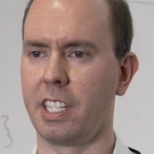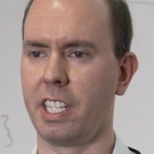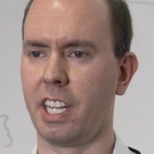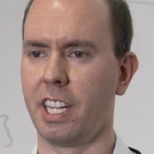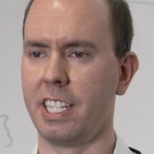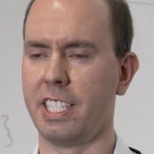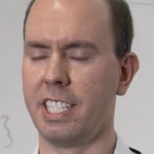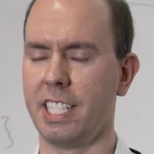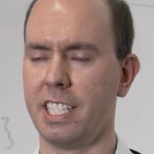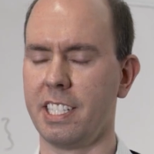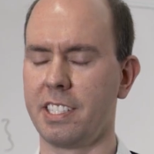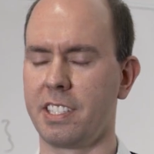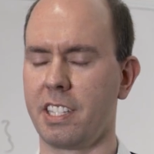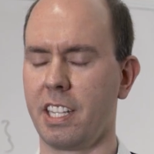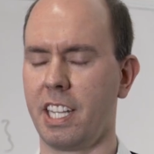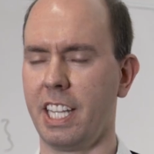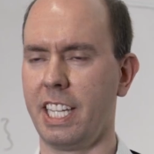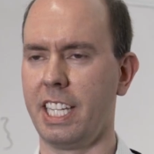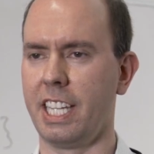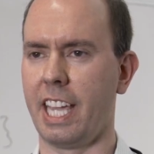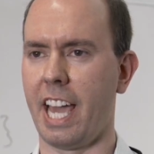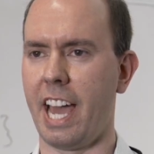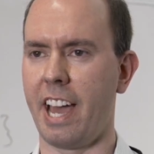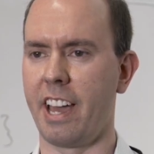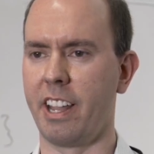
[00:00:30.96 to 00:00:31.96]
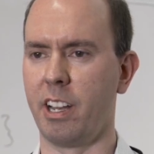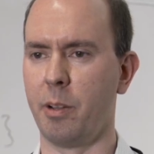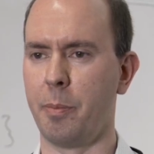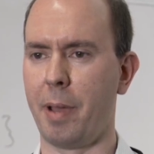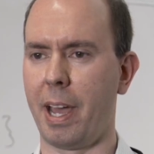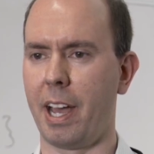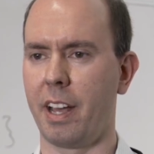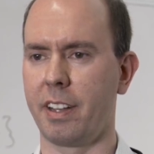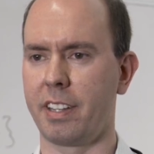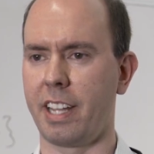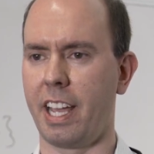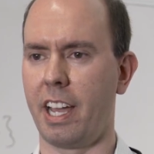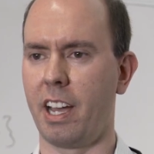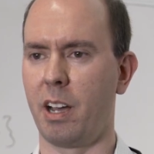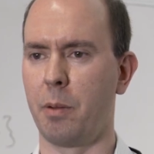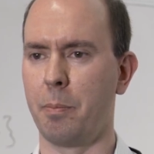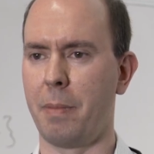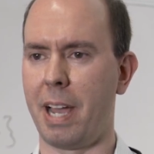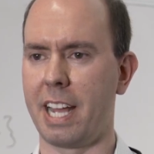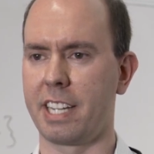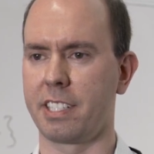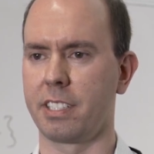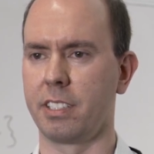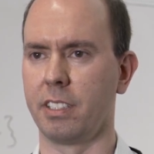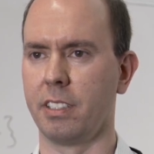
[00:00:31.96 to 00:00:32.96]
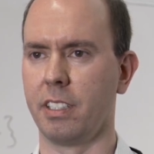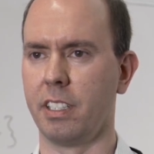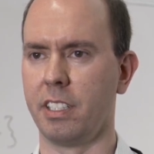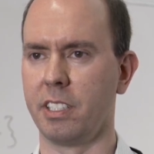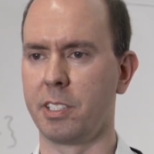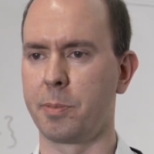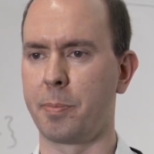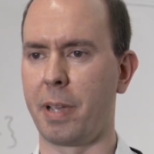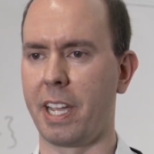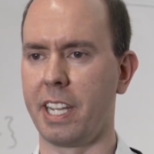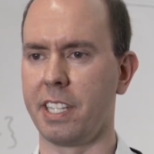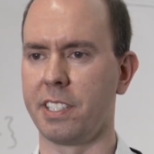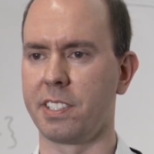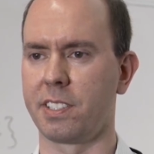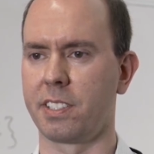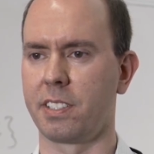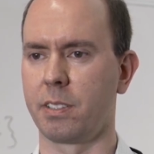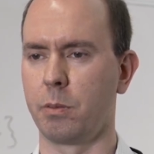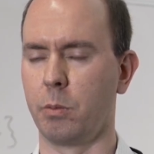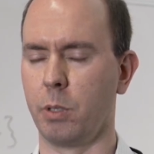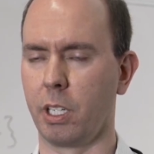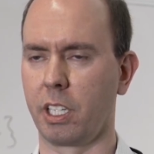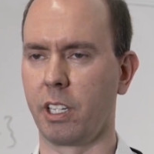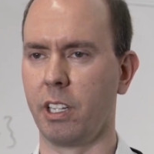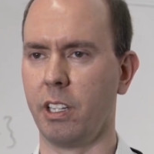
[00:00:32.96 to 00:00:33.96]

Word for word: the ideas that he had about how matter and space were